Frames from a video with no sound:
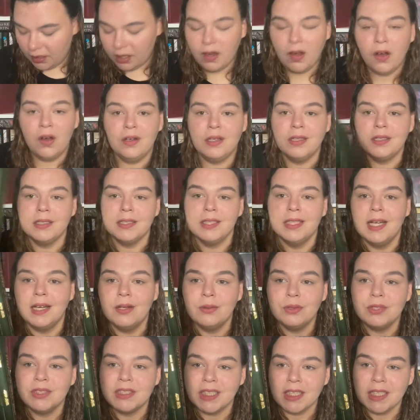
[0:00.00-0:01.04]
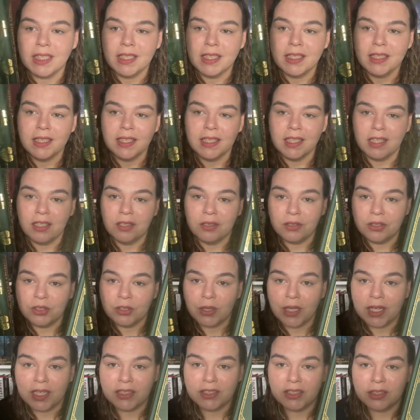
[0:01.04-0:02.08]
on the outside, it also
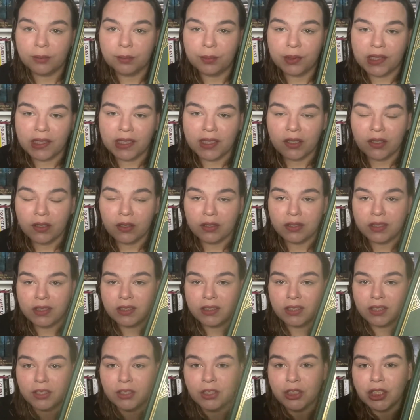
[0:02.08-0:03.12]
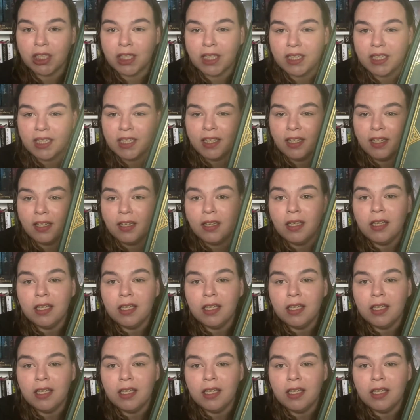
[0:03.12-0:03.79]
has the print on the dust jacket.